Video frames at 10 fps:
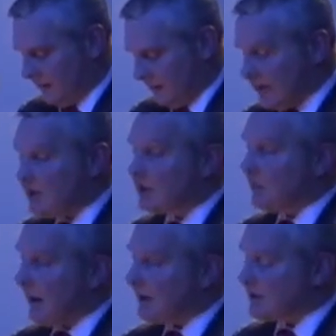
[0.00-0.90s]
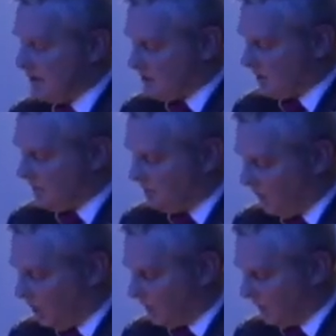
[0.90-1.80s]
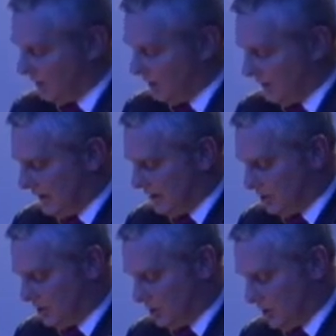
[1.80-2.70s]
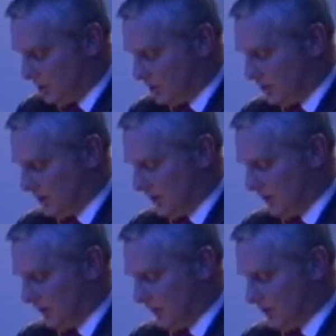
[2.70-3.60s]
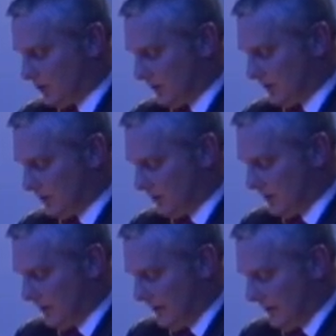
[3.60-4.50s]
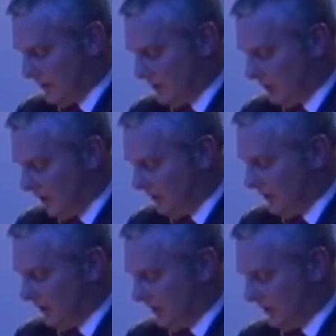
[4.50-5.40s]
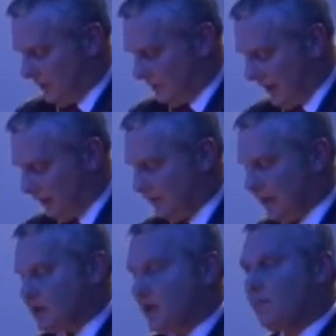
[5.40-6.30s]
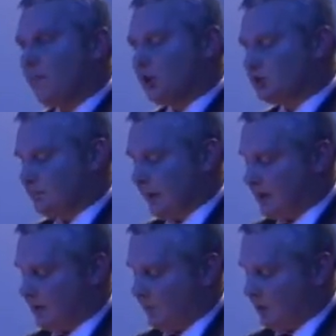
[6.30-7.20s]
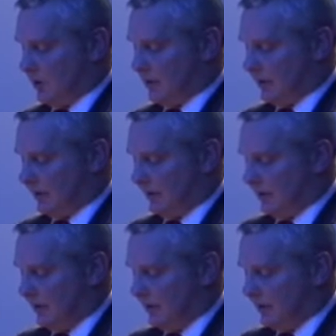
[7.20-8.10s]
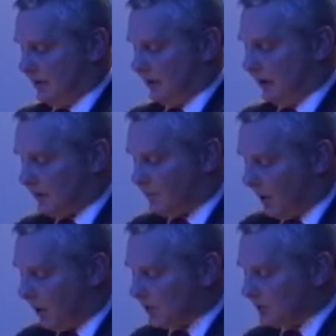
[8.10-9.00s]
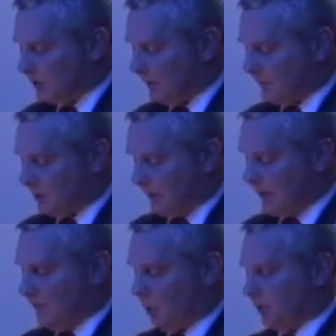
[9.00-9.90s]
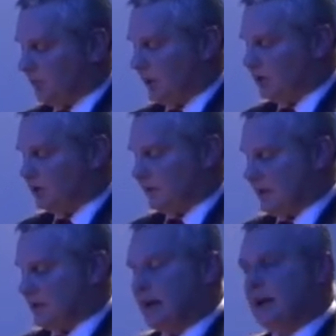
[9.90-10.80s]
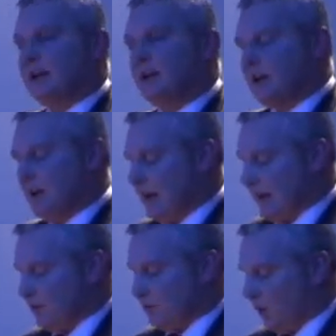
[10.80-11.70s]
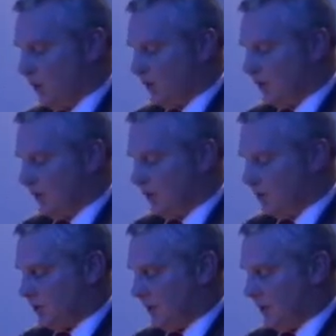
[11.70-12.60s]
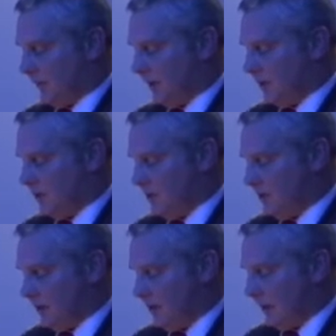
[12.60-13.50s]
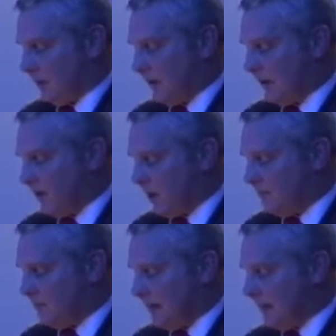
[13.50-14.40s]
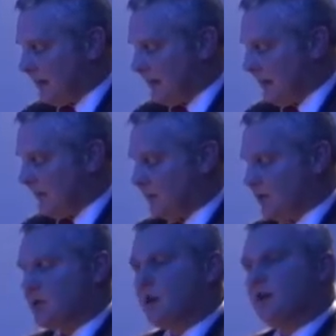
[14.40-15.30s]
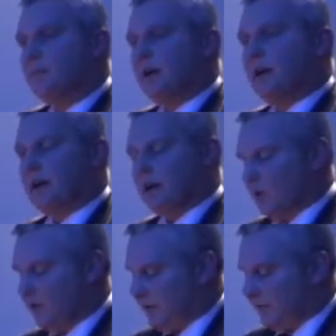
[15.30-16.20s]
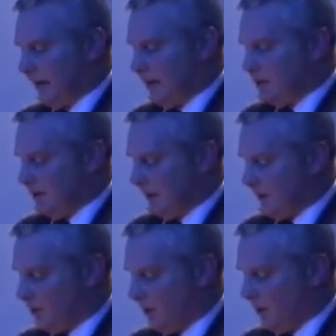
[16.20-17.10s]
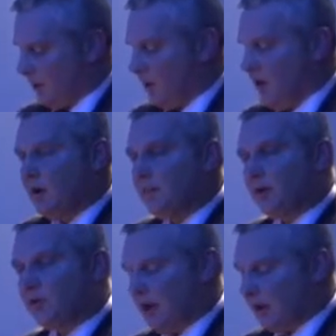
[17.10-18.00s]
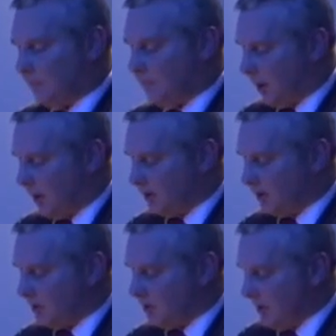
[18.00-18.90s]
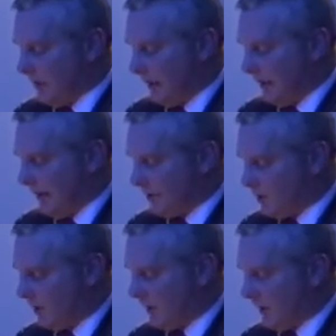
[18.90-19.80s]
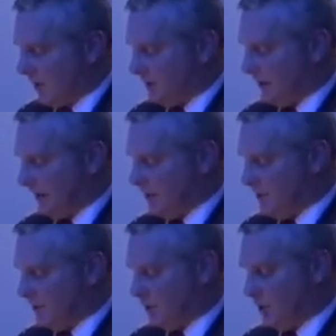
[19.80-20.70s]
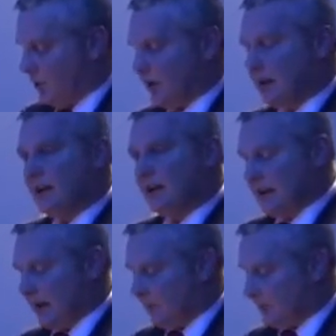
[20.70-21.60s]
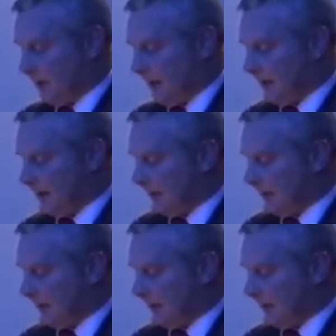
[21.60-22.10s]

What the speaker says: This is a message that both the institutions and the administrations in Dublin and in Belfast must be communicating, that the partnership between both parts of this island is rooted in our shared values, that we are not merely neighbours peering over the fence at each other, but rather partners in a shared enterprise of securing democratic,